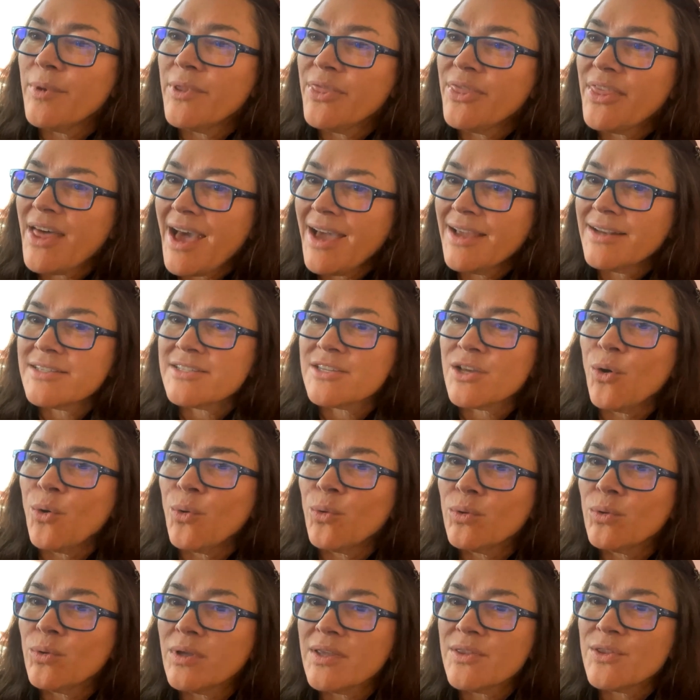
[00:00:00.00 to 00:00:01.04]
that's
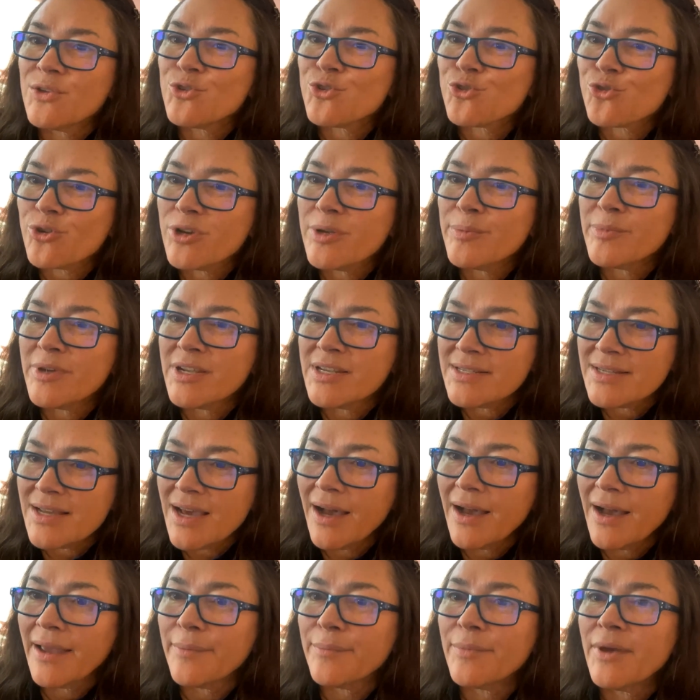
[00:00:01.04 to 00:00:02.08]
only the treatment
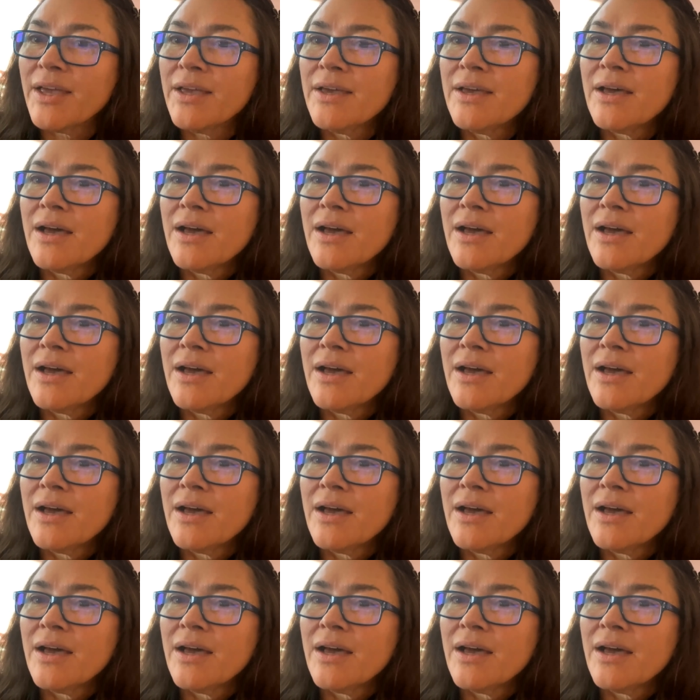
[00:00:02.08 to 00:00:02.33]
time.